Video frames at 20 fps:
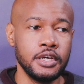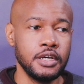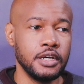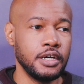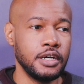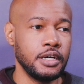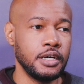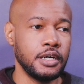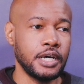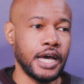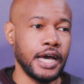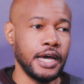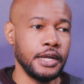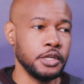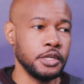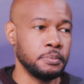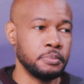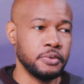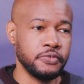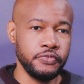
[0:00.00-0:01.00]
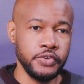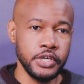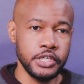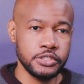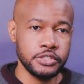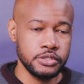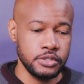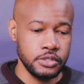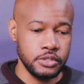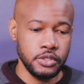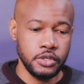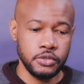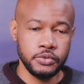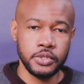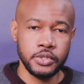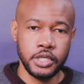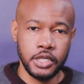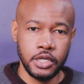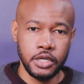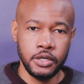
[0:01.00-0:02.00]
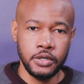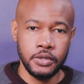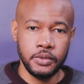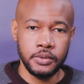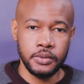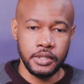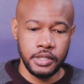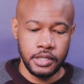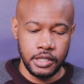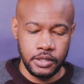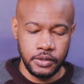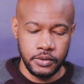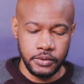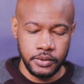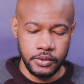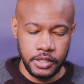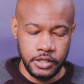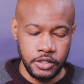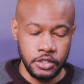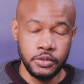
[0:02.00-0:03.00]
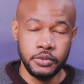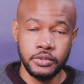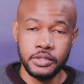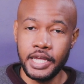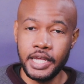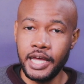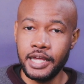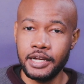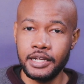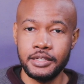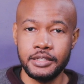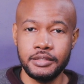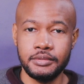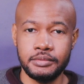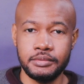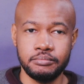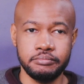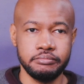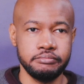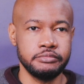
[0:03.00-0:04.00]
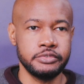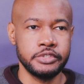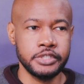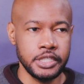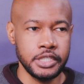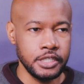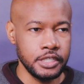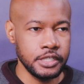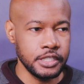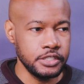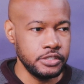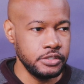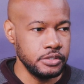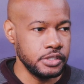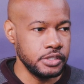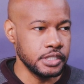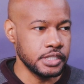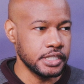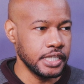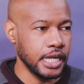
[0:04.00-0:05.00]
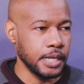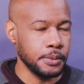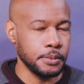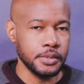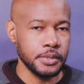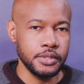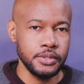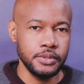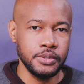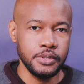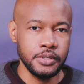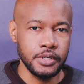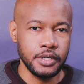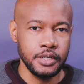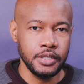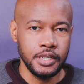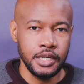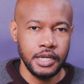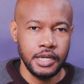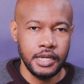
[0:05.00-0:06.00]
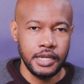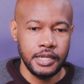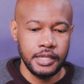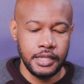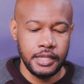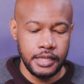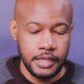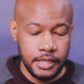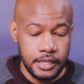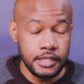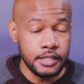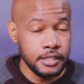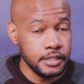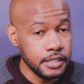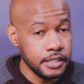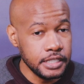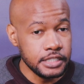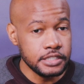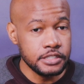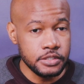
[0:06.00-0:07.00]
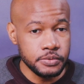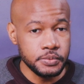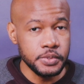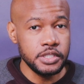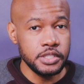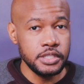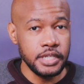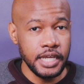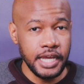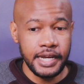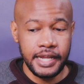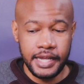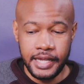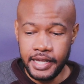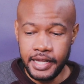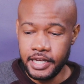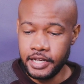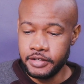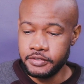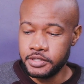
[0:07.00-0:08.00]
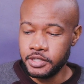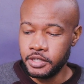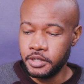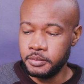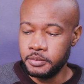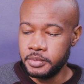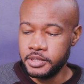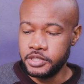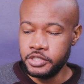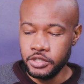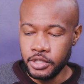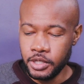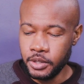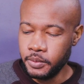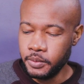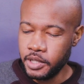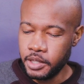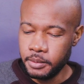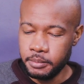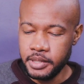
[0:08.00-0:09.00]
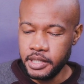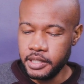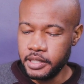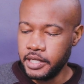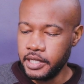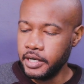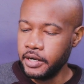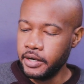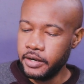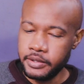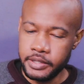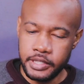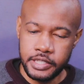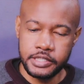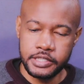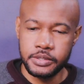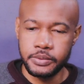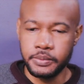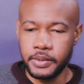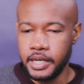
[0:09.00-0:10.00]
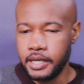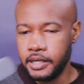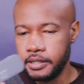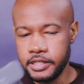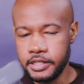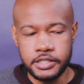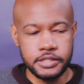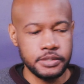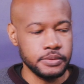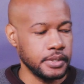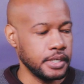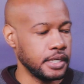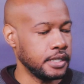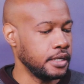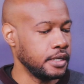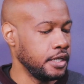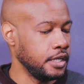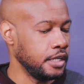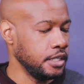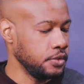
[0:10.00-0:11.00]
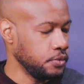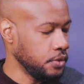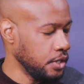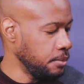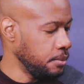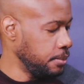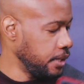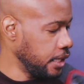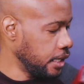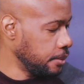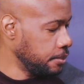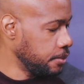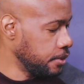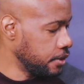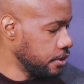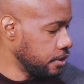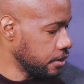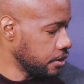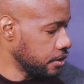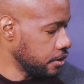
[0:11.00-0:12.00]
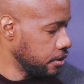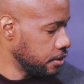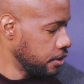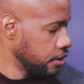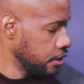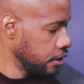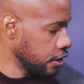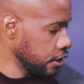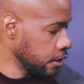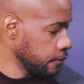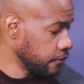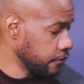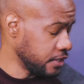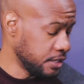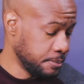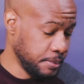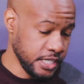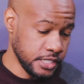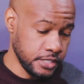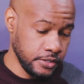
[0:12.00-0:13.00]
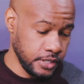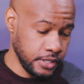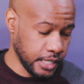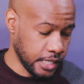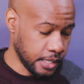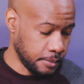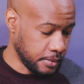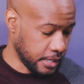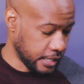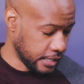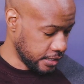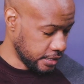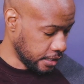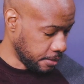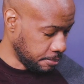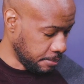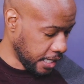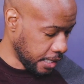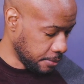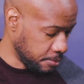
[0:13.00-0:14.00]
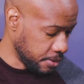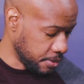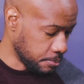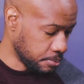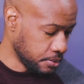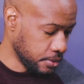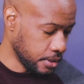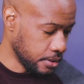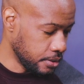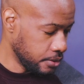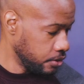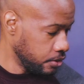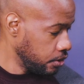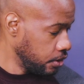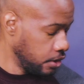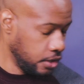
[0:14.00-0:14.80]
a audio professional on the go, you know, and you got a song that you just got to record, this is what you got to have. So, but you don't want to be carrying this around. You want to be able to hook it up, especially you got, like I said, a MacBook Pro.